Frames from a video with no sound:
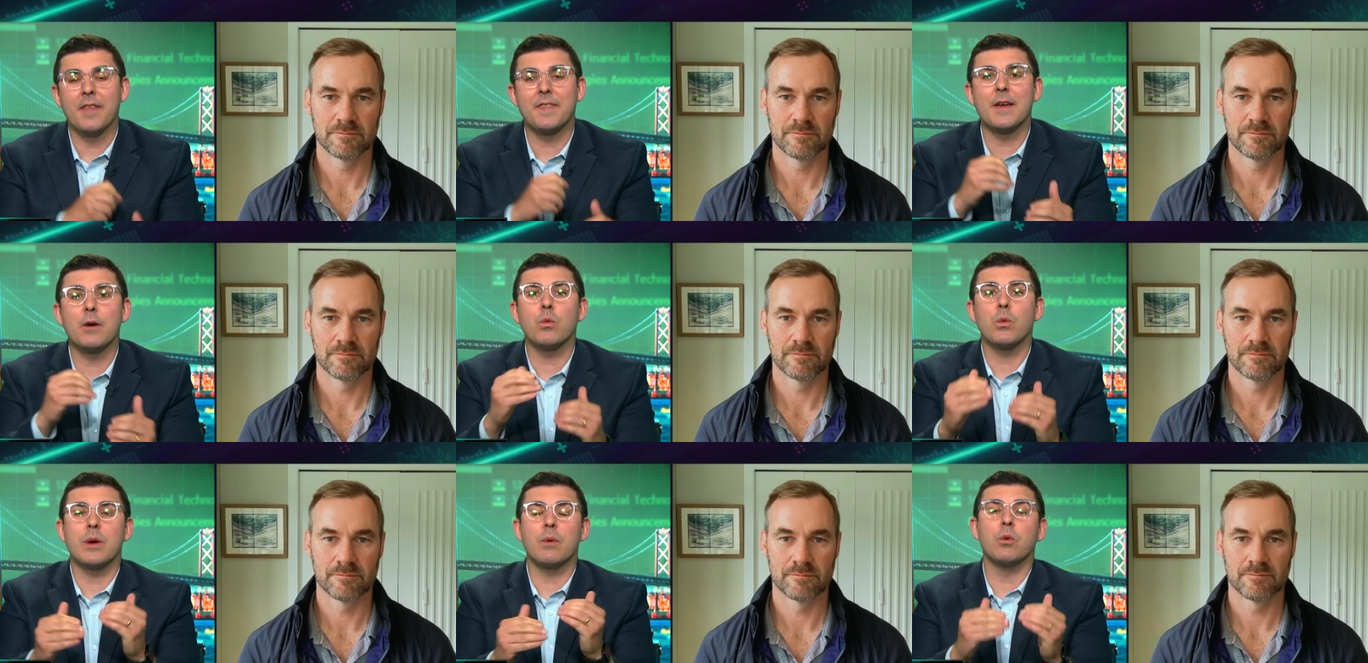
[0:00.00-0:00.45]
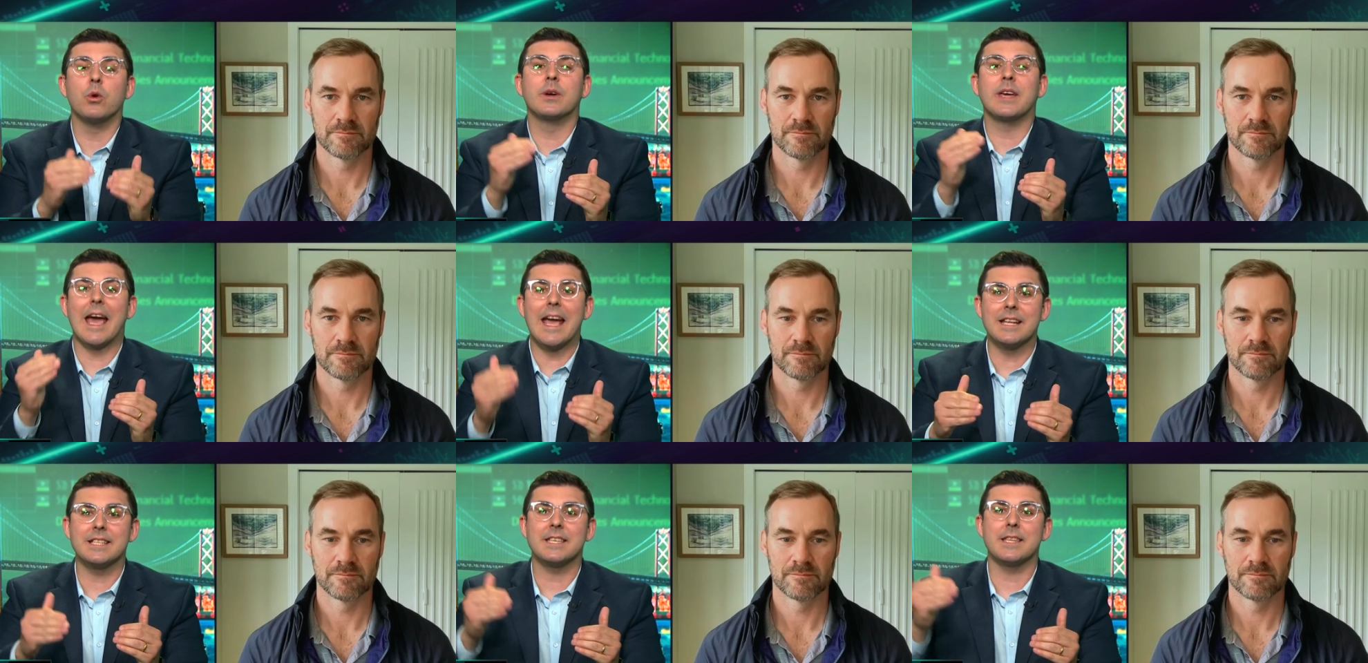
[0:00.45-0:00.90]
Speaker 1: I think we will
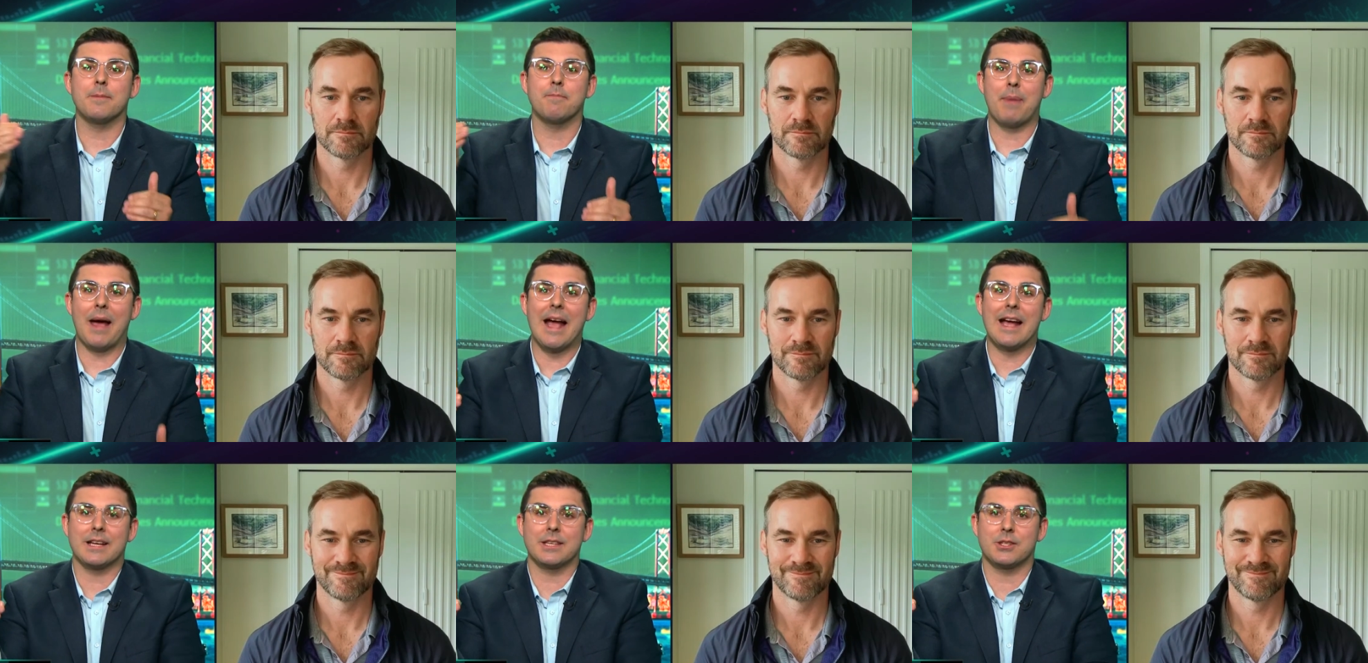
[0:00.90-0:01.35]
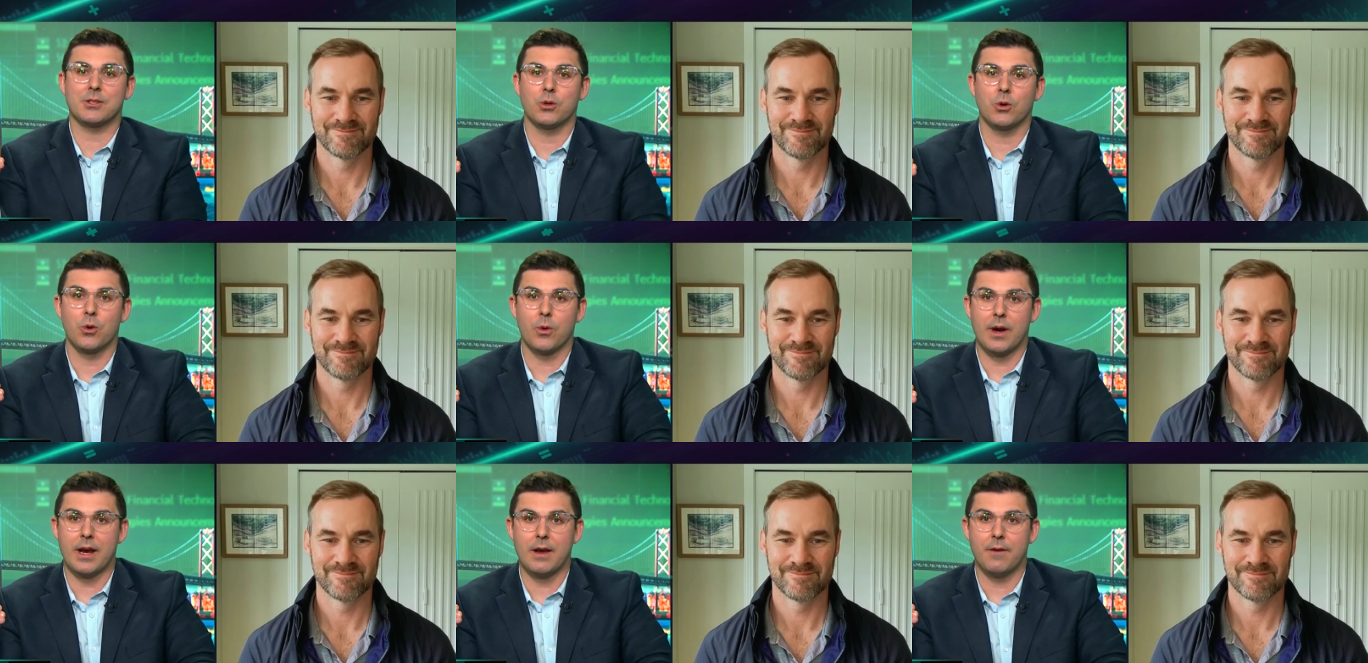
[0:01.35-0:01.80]
get to the
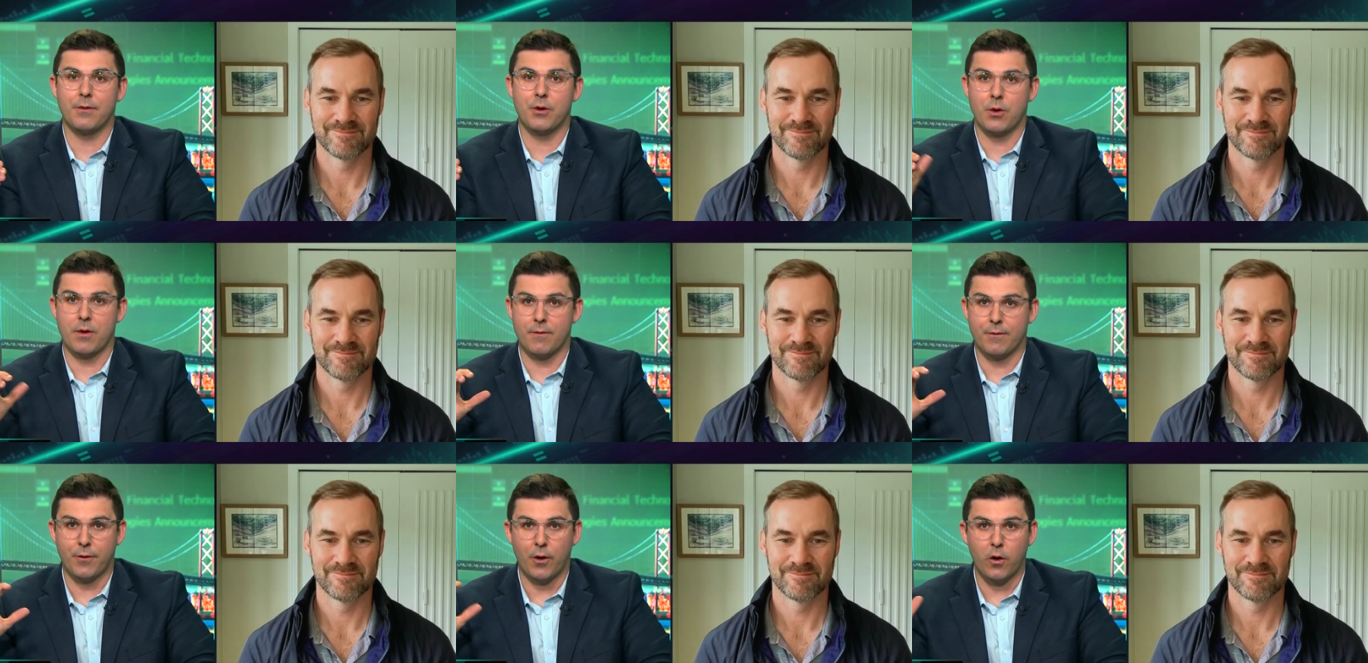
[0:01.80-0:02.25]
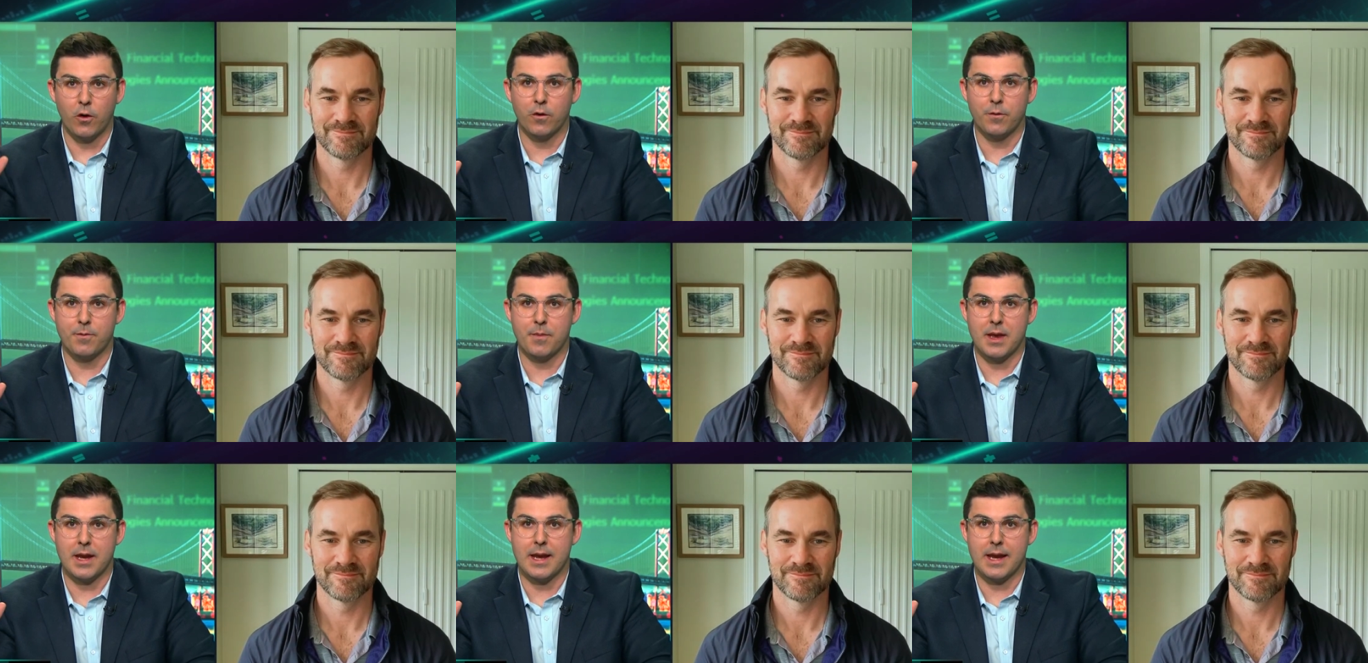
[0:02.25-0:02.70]
backstory of your
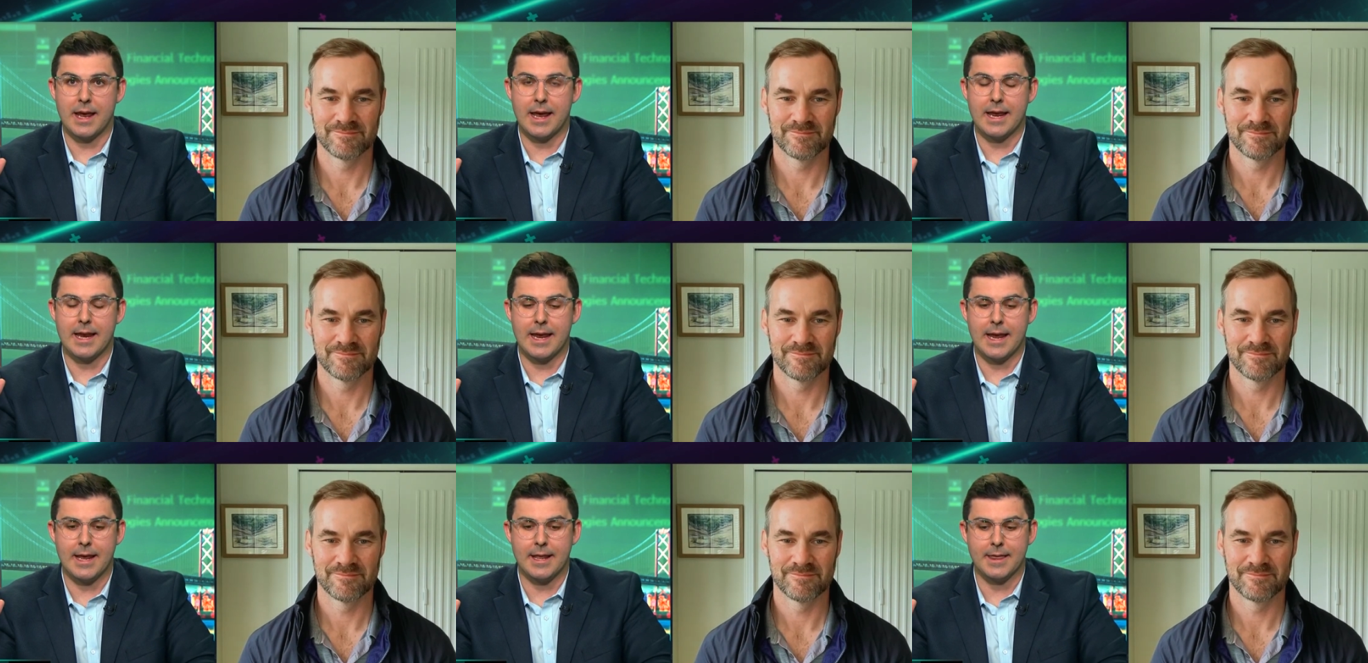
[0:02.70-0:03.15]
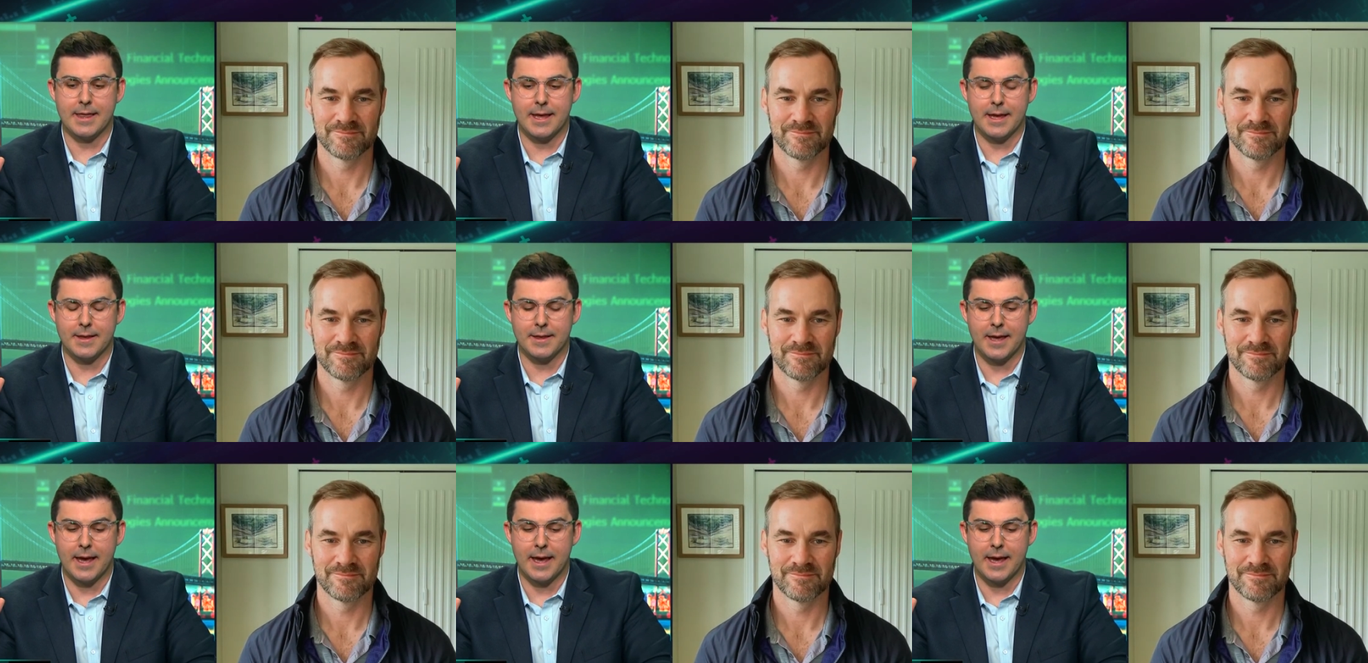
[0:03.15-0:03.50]
involvement in, in,